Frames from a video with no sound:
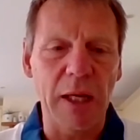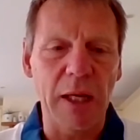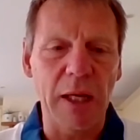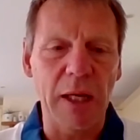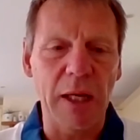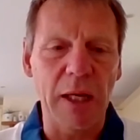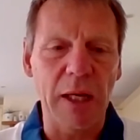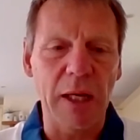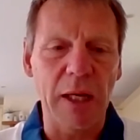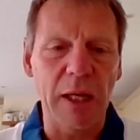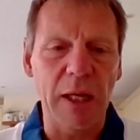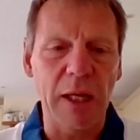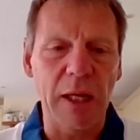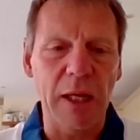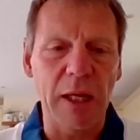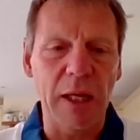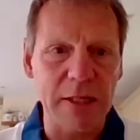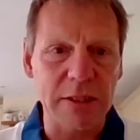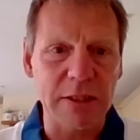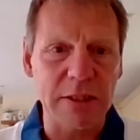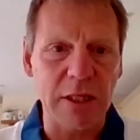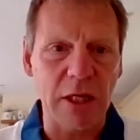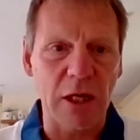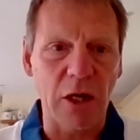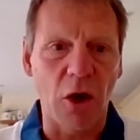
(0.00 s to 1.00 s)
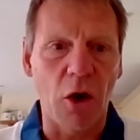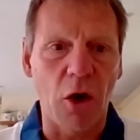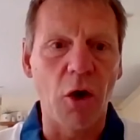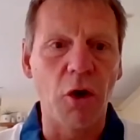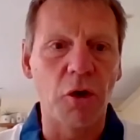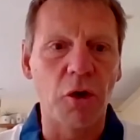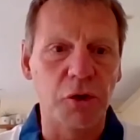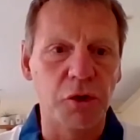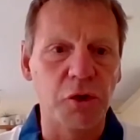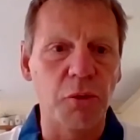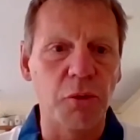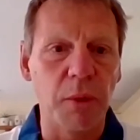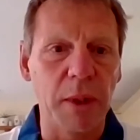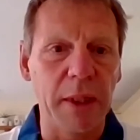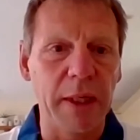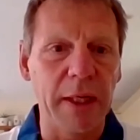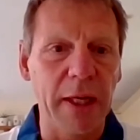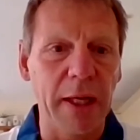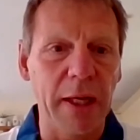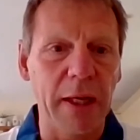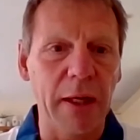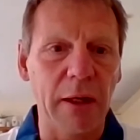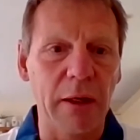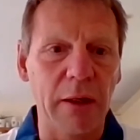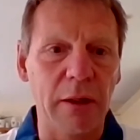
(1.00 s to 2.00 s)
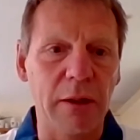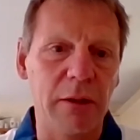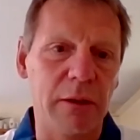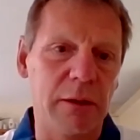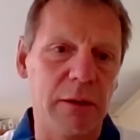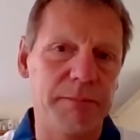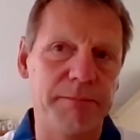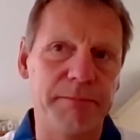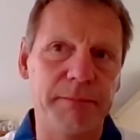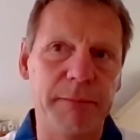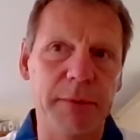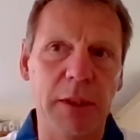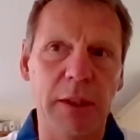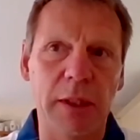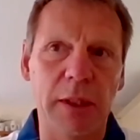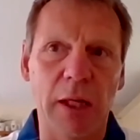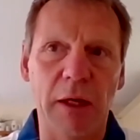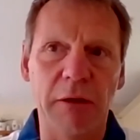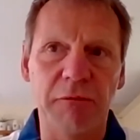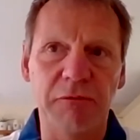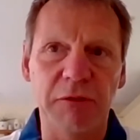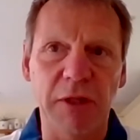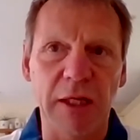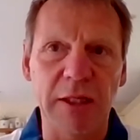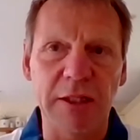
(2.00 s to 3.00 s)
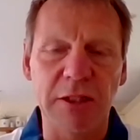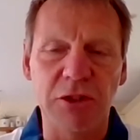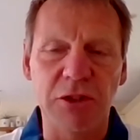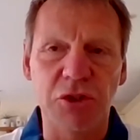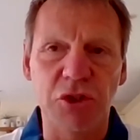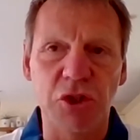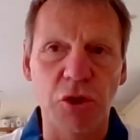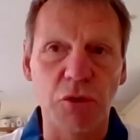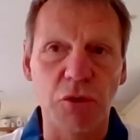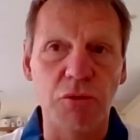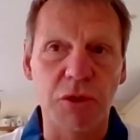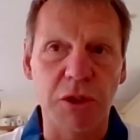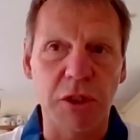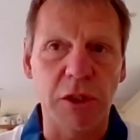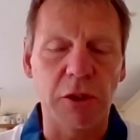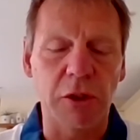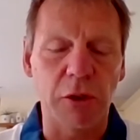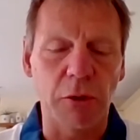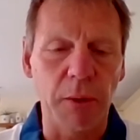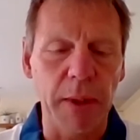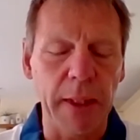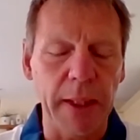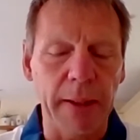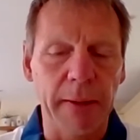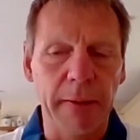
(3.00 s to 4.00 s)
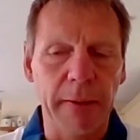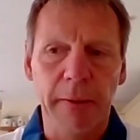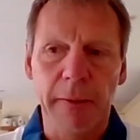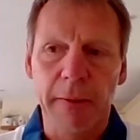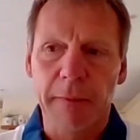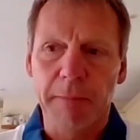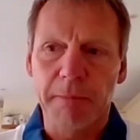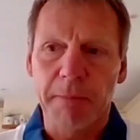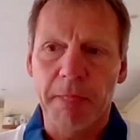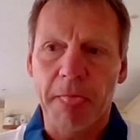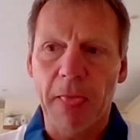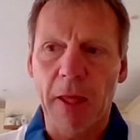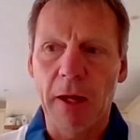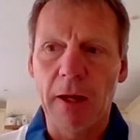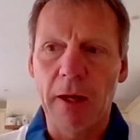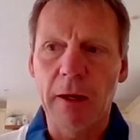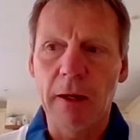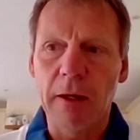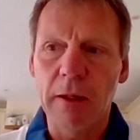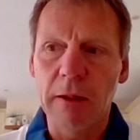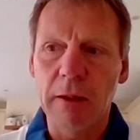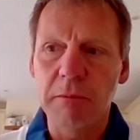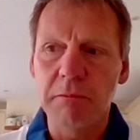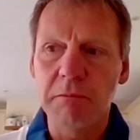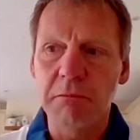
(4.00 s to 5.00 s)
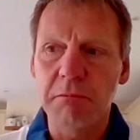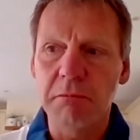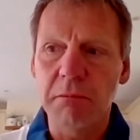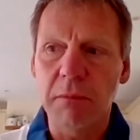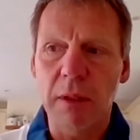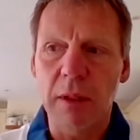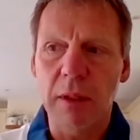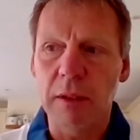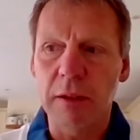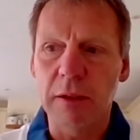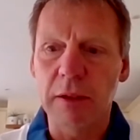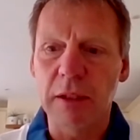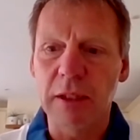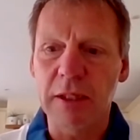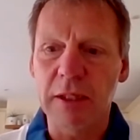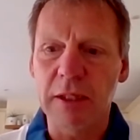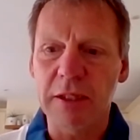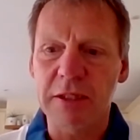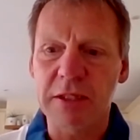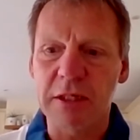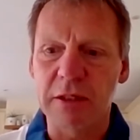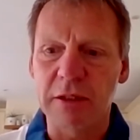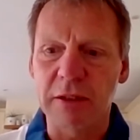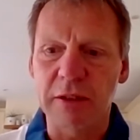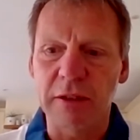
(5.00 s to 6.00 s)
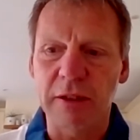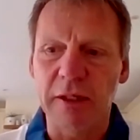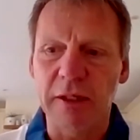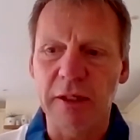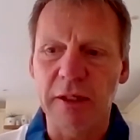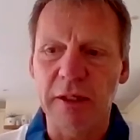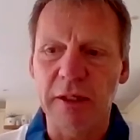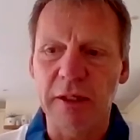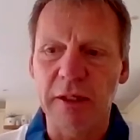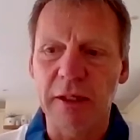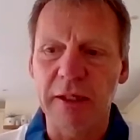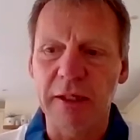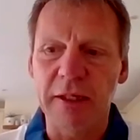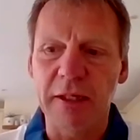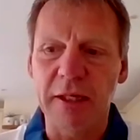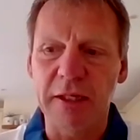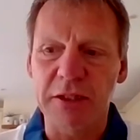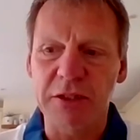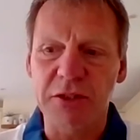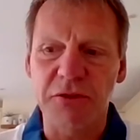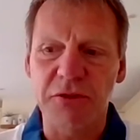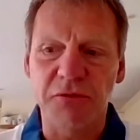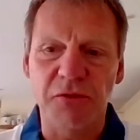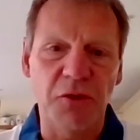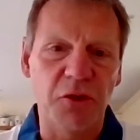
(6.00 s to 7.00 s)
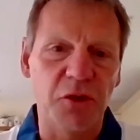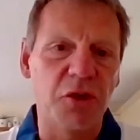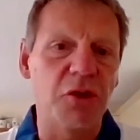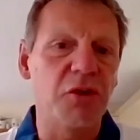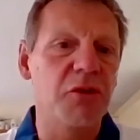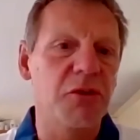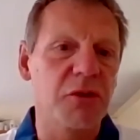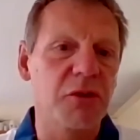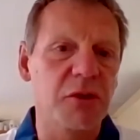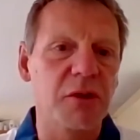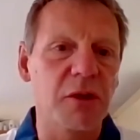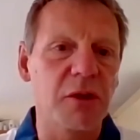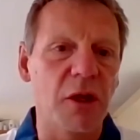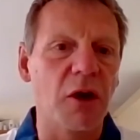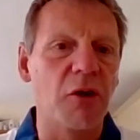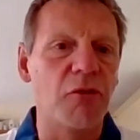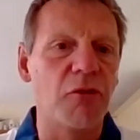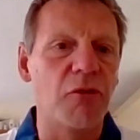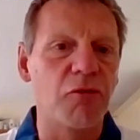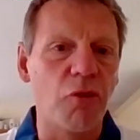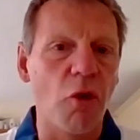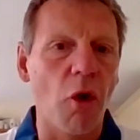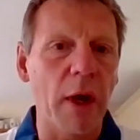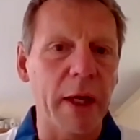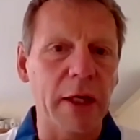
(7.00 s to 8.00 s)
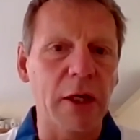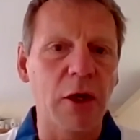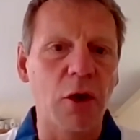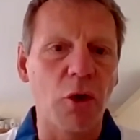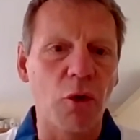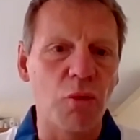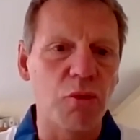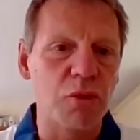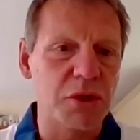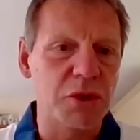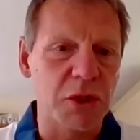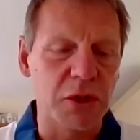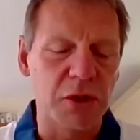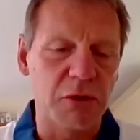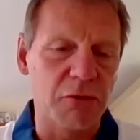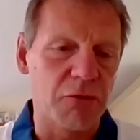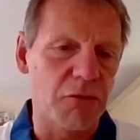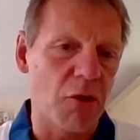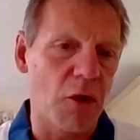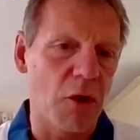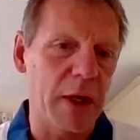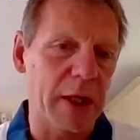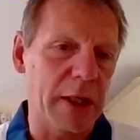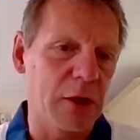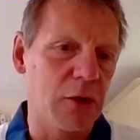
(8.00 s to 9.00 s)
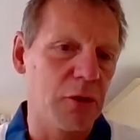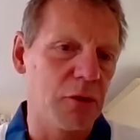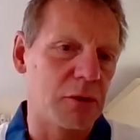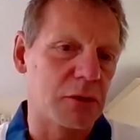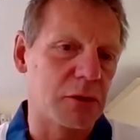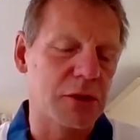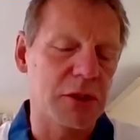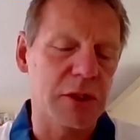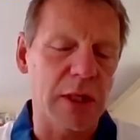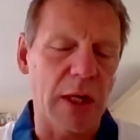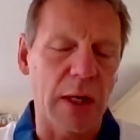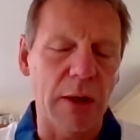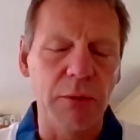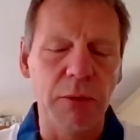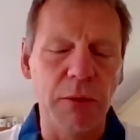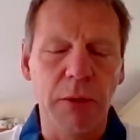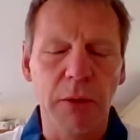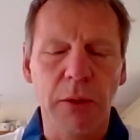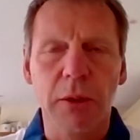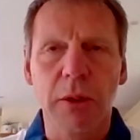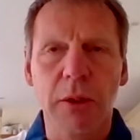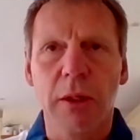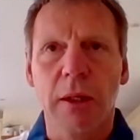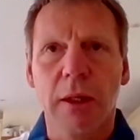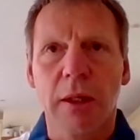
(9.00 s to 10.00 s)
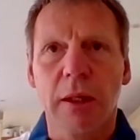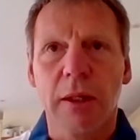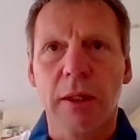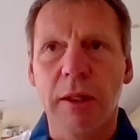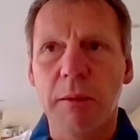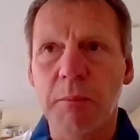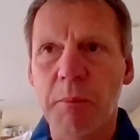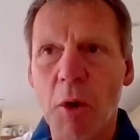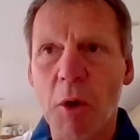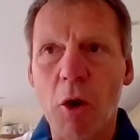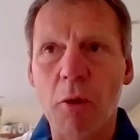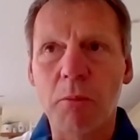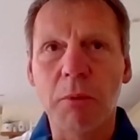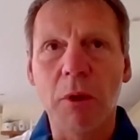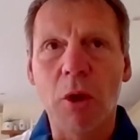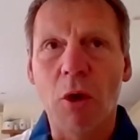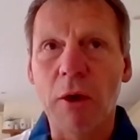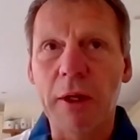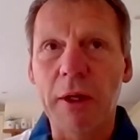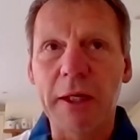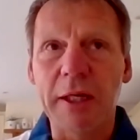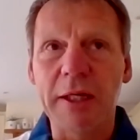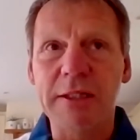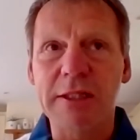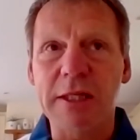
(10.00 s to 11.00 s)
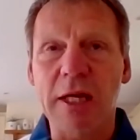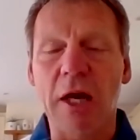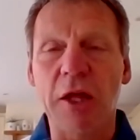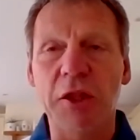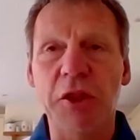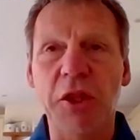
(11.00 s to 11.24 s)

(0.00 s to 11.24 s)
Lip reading: why the players are doing it, if they choose to do it. And listen, it's for a right cause and the right good. So the bottom line is I